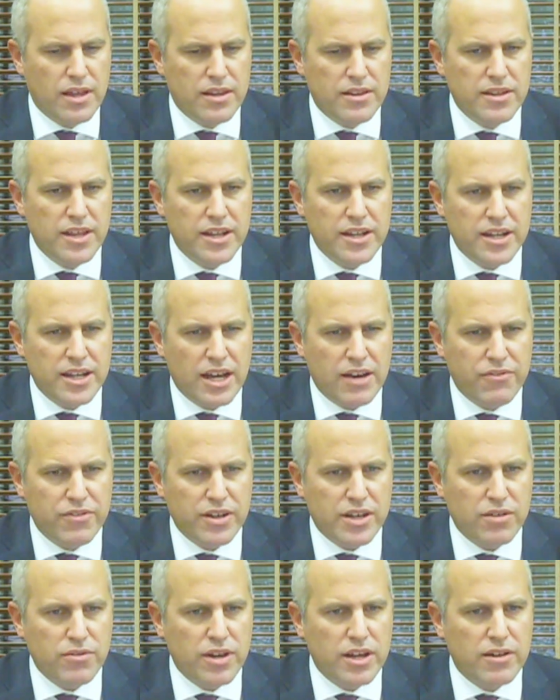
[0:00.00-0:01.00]
Then in
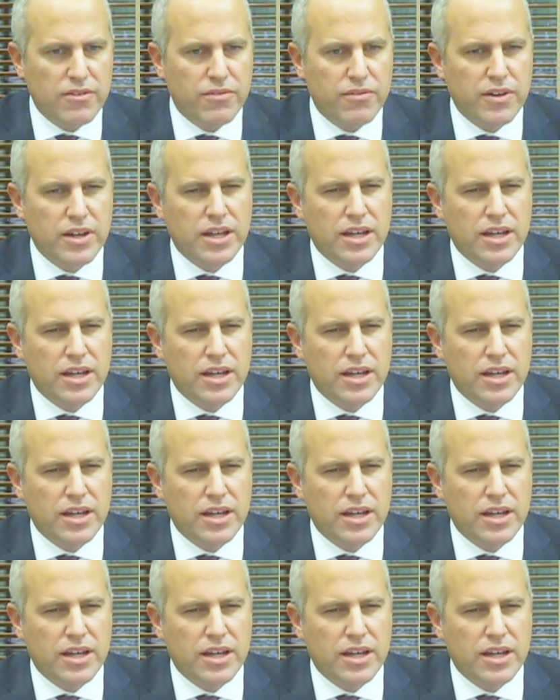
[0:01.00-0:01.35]
Africa, we have